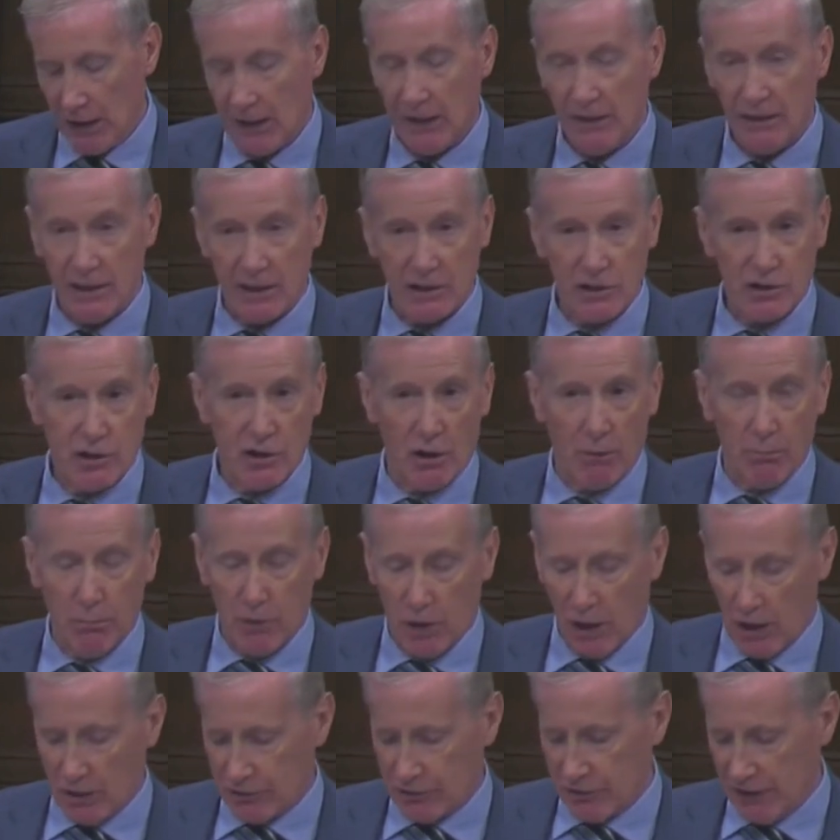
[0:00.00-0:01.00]
that
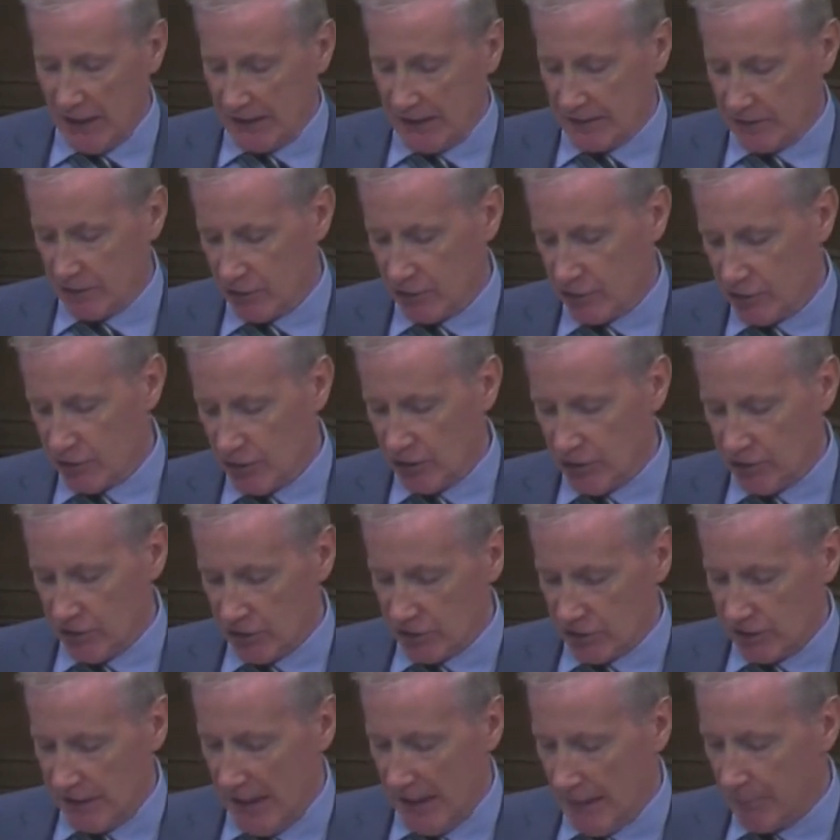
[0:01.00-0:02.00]
subcontractors such
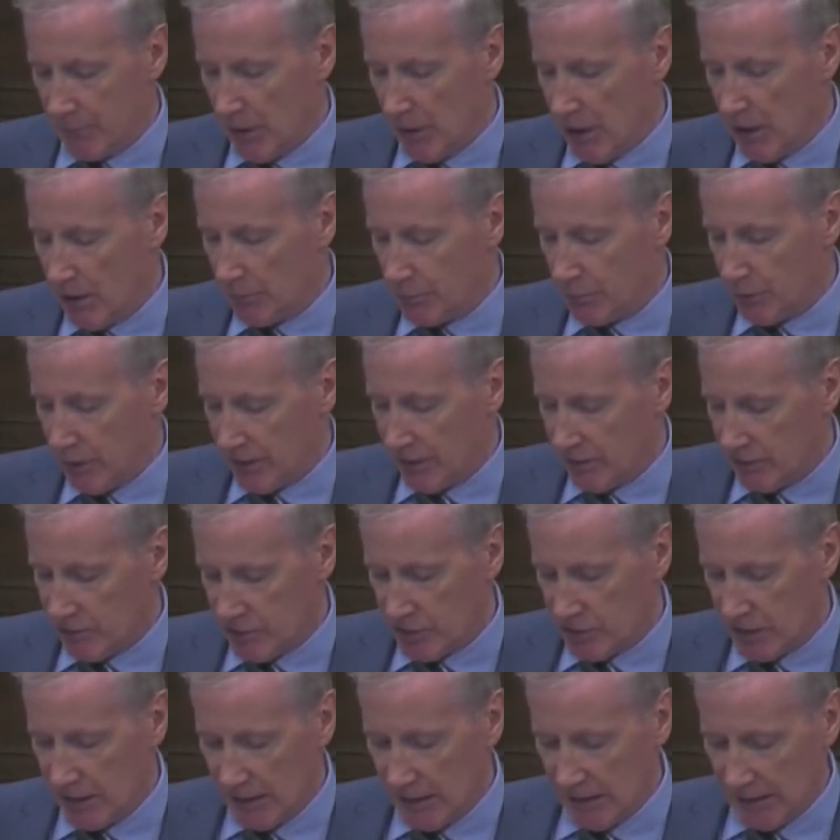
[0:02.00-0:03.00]
as camera
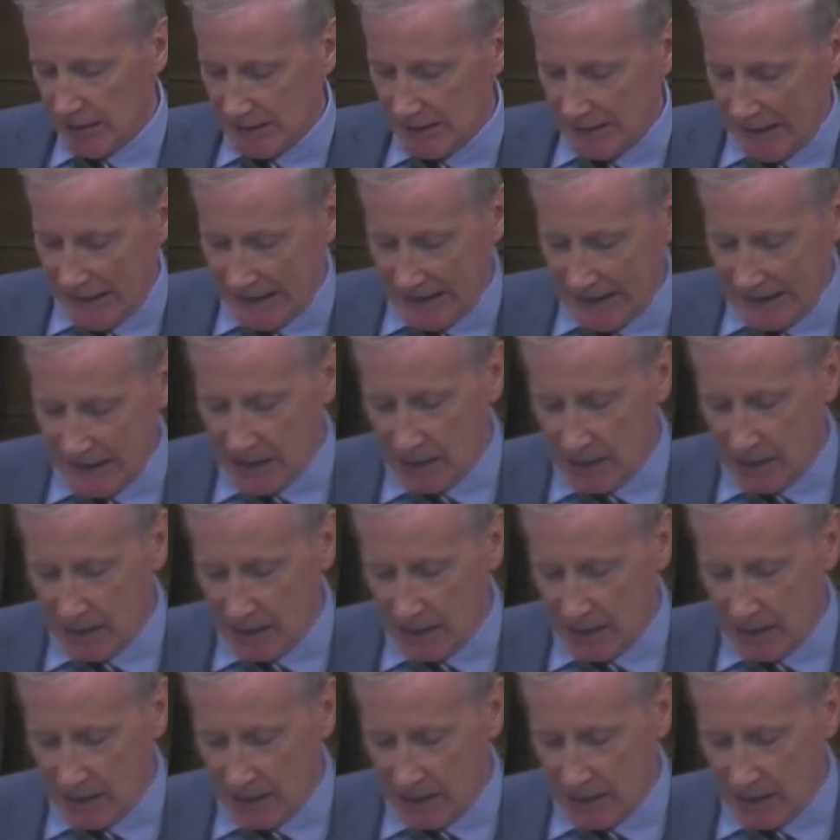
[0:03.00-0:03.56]
operators, lighting